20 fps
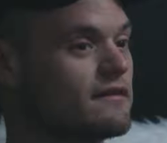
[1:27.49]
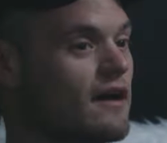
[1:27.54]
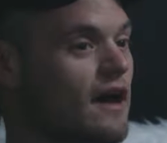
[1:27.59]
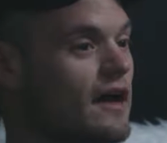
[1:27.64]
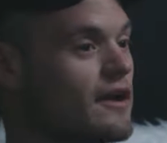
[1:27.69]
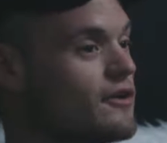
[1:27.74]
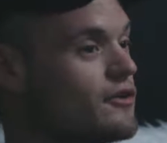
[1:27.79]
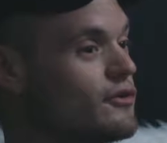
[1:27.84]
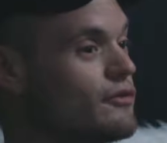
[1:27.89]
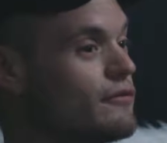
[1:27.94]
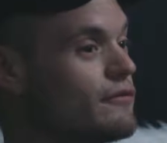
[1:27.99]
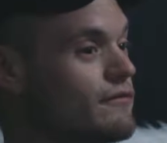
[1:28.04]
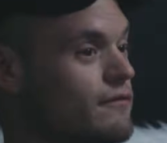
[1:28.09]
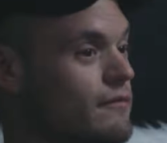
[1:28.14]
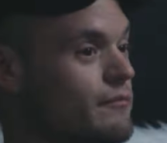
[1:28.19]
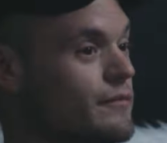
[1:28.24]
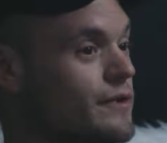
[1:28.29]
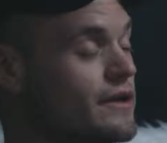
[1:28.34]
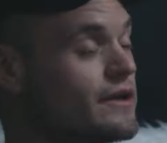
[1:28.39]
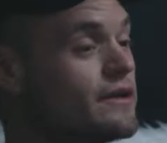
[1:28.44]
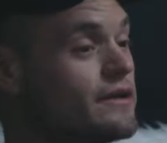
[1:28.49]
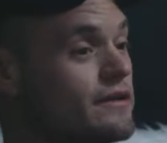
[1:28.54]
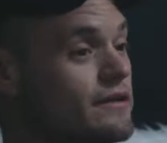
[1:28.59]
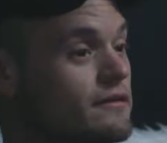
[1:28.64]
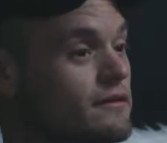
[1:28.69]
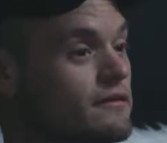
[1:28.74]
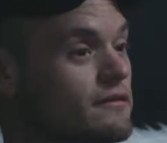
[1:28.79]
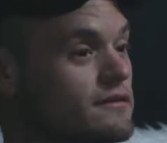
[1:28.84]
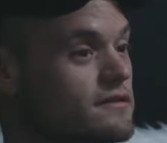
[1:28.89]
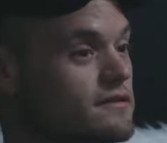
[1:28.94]
I knew for many
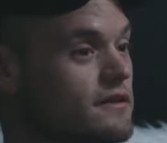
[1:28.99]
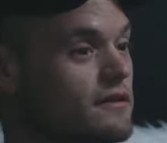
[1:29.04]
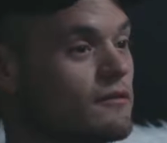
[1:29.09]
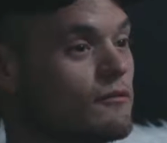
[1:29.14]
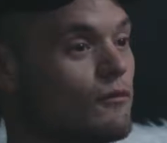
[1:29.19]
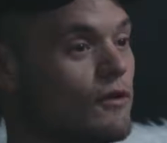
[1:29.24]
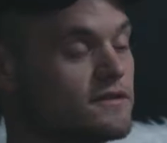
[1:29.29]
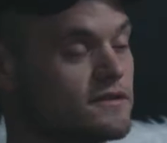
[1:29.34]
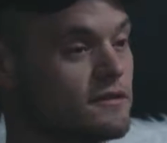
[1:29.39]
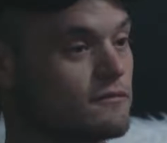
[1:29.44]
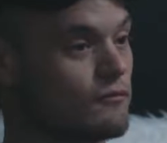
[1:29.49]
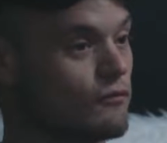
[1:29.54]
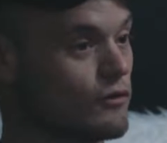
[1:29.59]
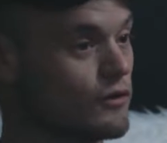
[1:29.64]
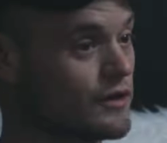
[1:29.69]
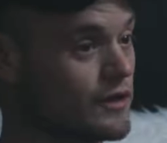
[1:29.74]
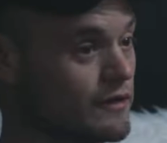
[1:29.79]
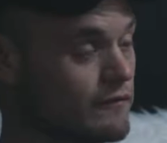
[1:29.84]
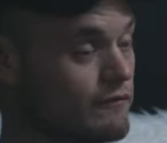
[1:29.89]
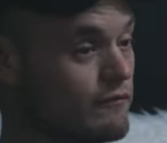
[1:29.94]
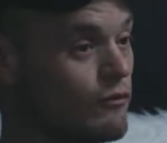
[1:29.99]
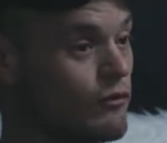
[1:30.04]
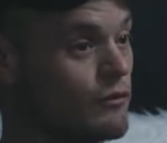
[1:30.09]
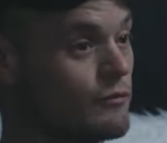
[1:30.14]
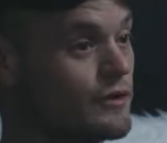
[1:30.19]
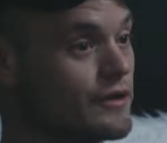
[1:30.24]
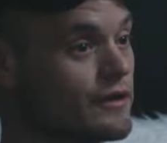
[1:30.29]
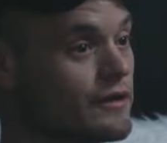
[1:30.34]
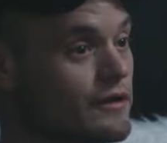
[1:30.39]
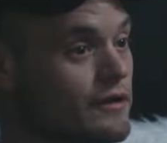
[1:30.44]
years that it wasn't working for
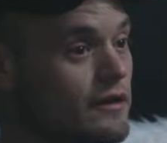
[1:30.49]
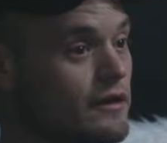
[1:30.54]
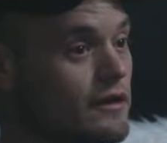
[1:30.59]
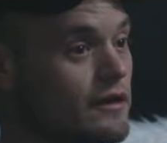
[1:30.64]
me